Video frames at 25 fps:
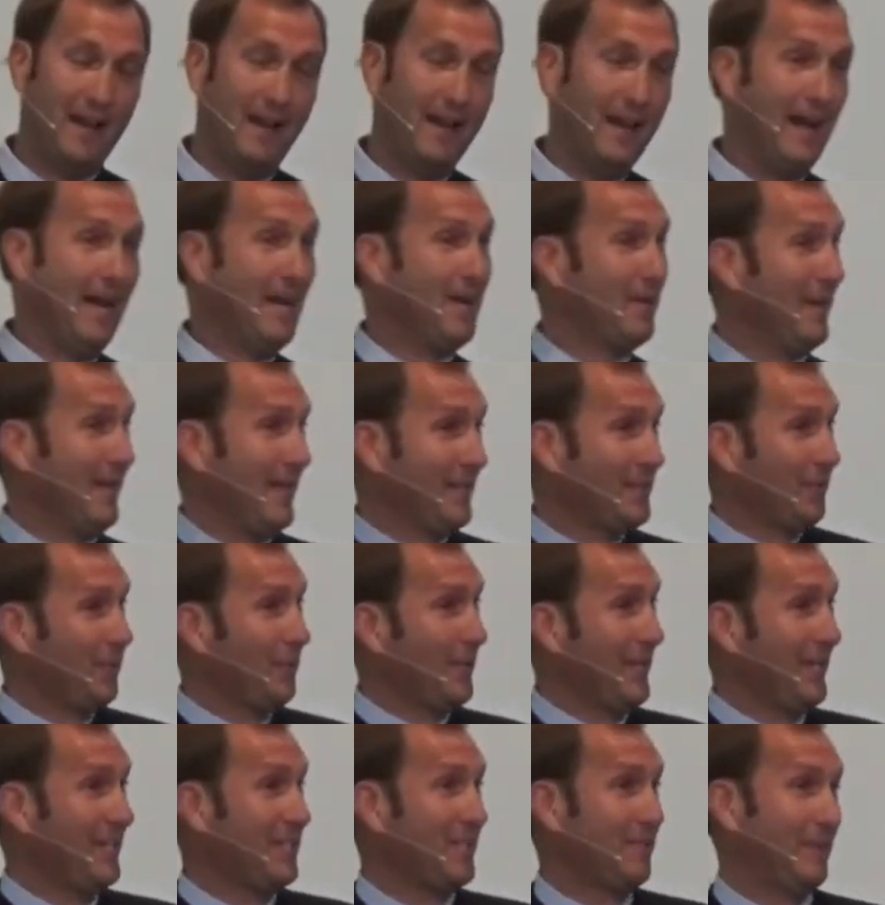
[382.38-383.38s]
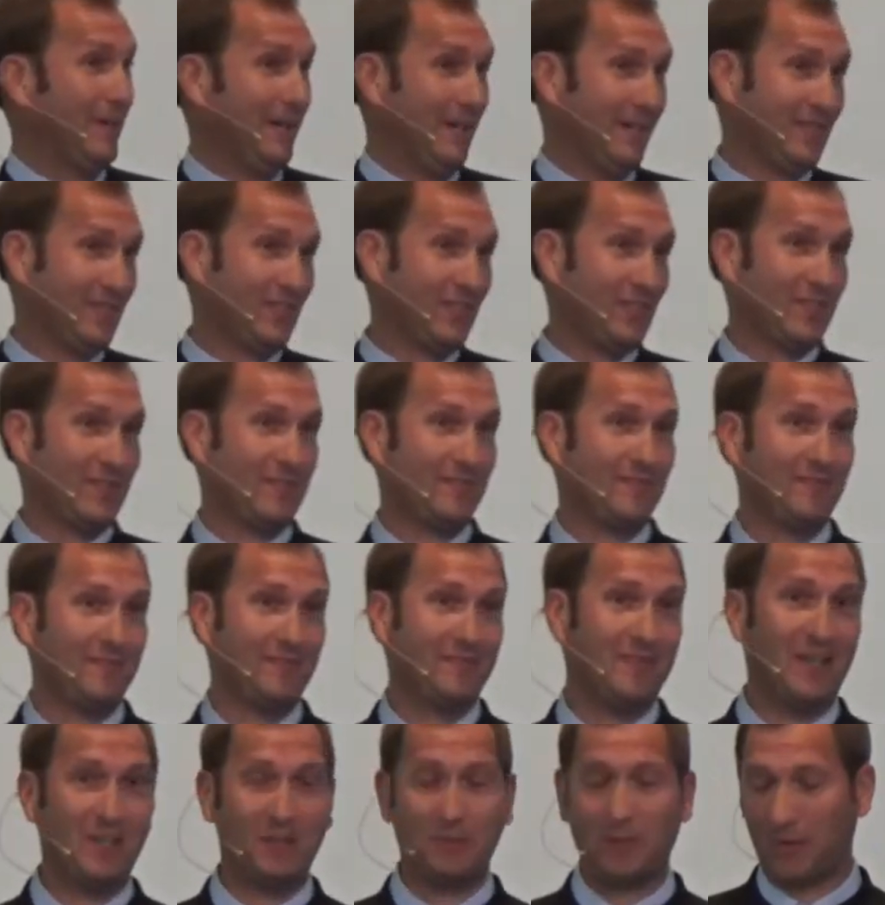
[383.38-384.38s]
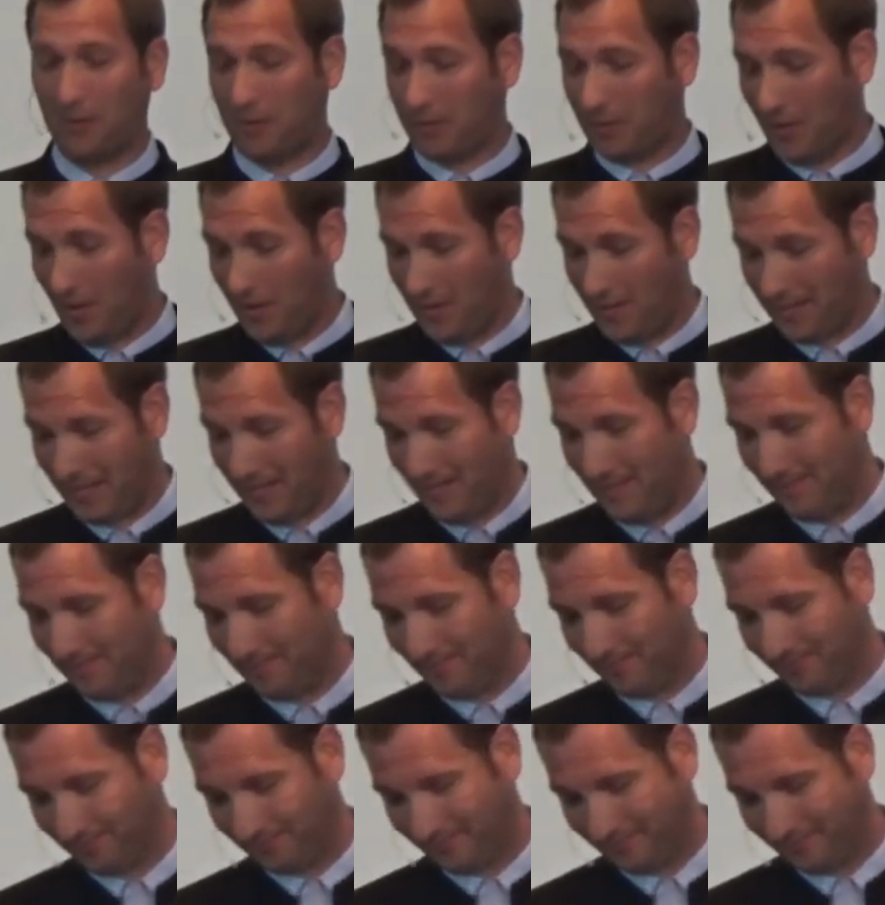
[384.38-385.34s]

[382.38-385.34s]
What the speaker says: Anyway, that's what we experienced as we were growing up.